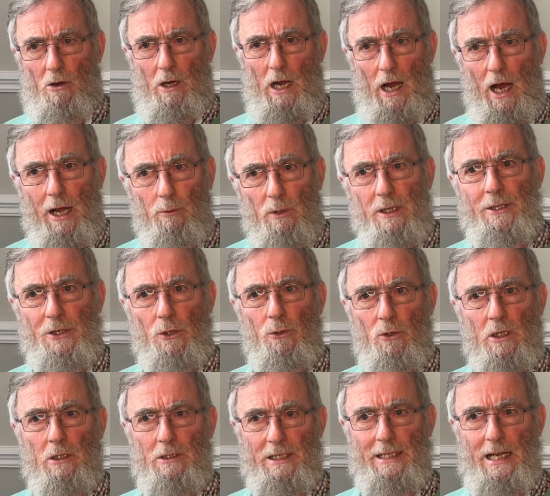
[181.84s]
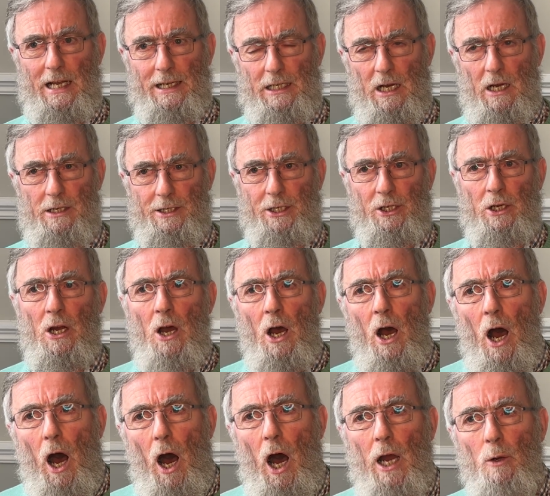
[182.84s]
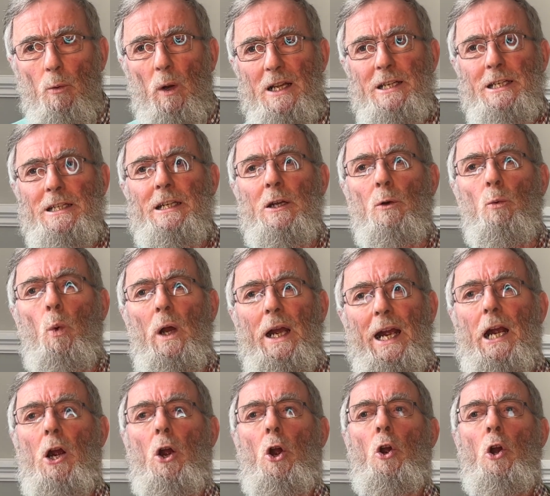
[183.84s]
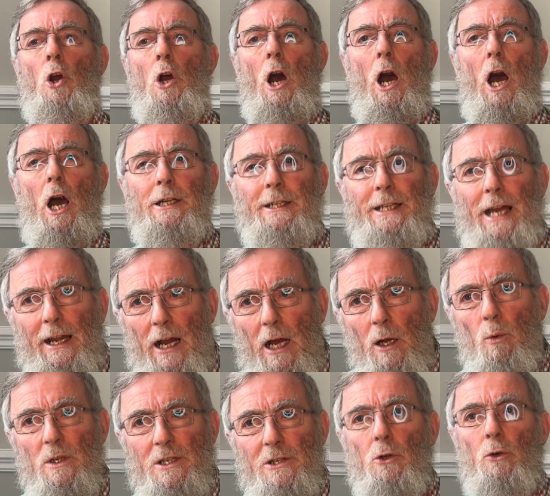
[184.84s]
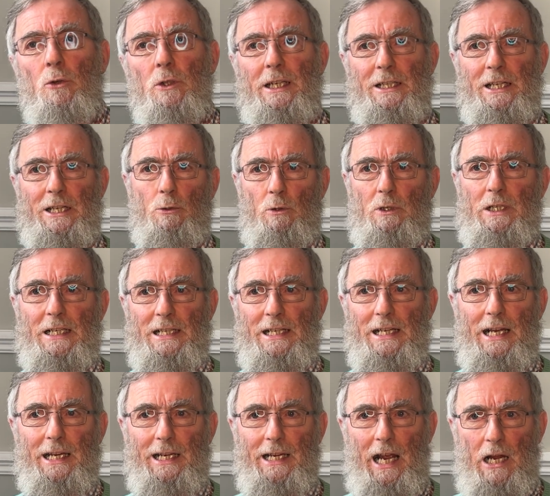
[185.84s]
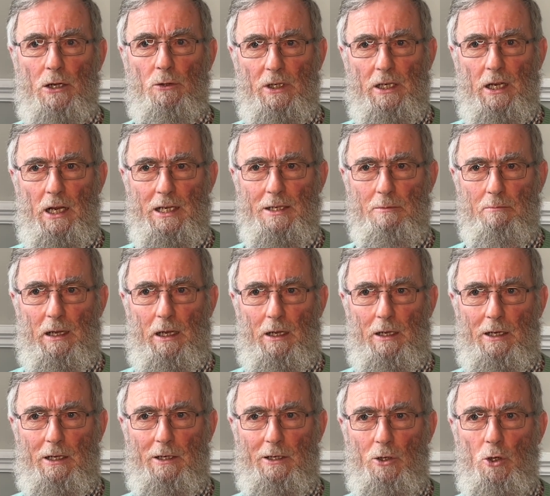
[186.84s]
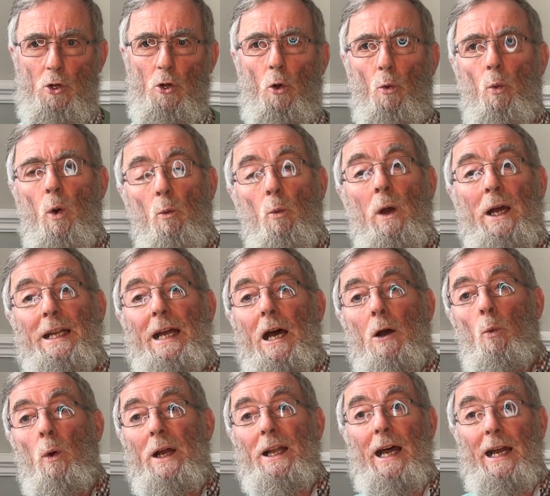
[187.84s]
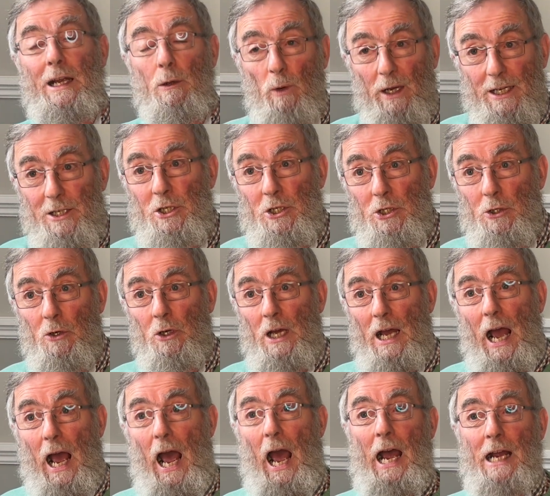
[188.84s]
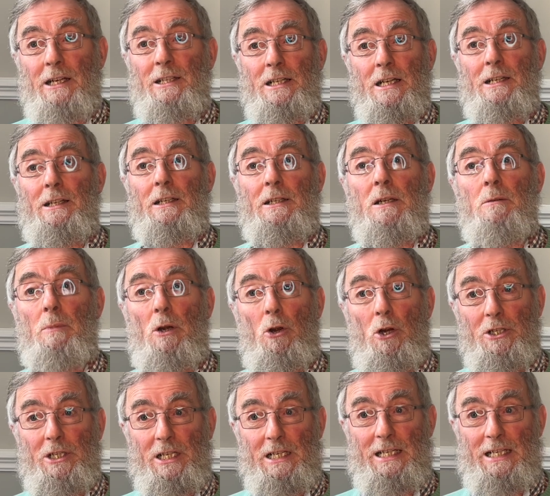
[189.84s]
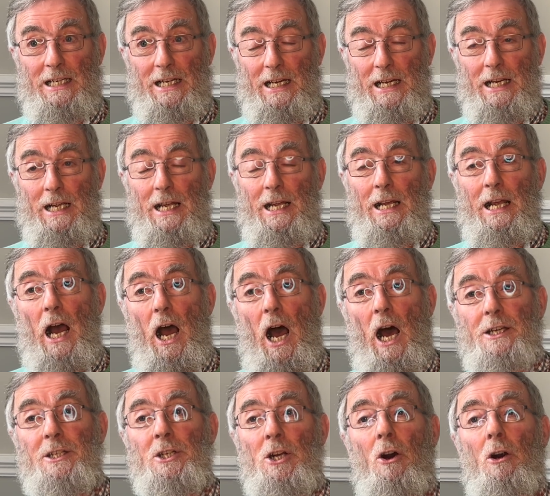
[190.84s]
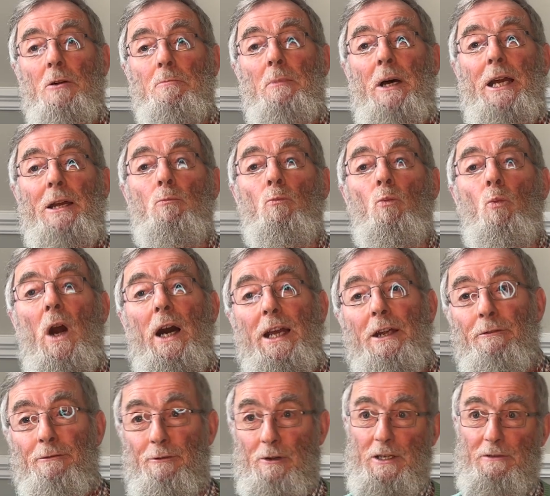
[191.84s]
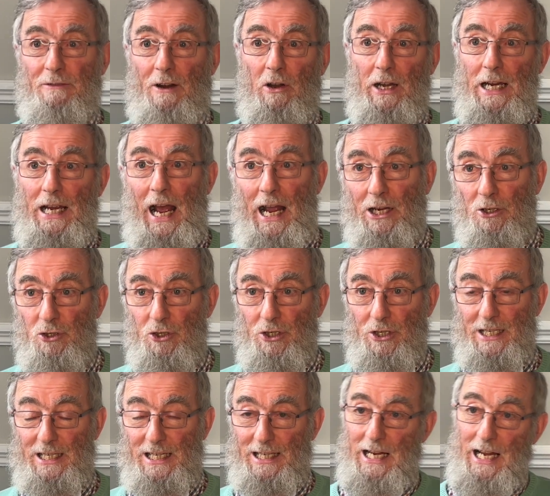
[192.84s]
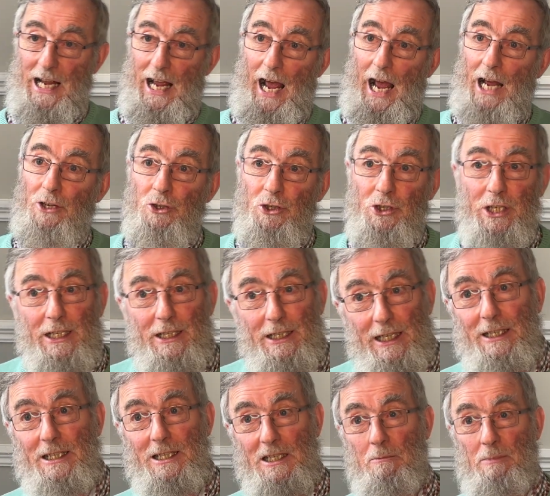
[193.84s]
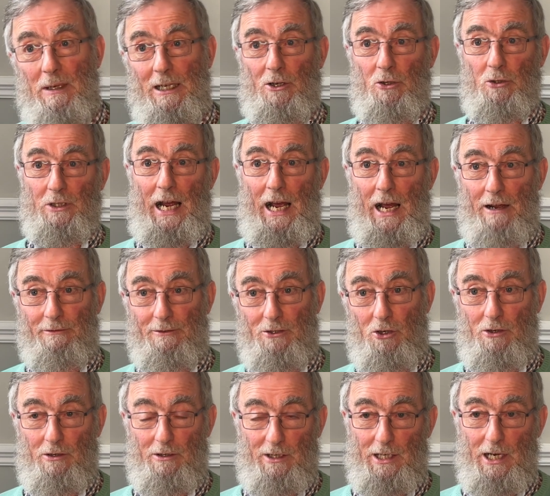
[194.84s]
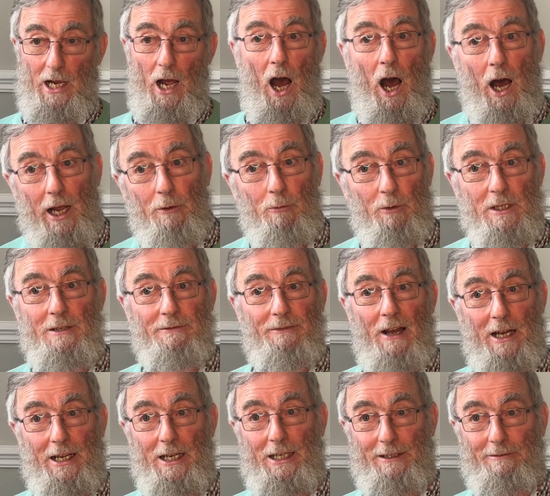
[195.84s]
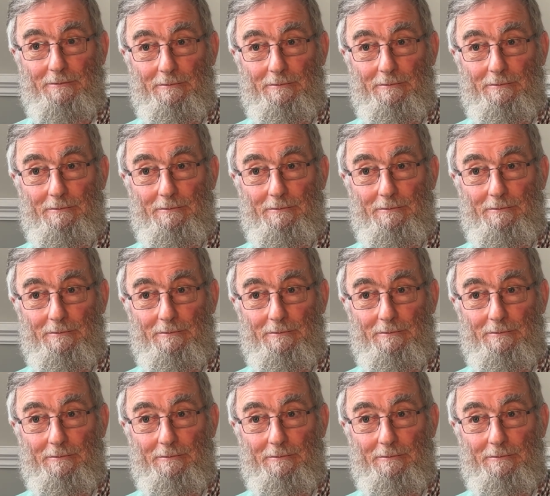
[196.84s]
I was so psychotic, I wasn't aware that I was going into the psychiatric hospital. When I went to accident and emergency, I thought my wife was very anxious and she needed to be looked after. I was fine.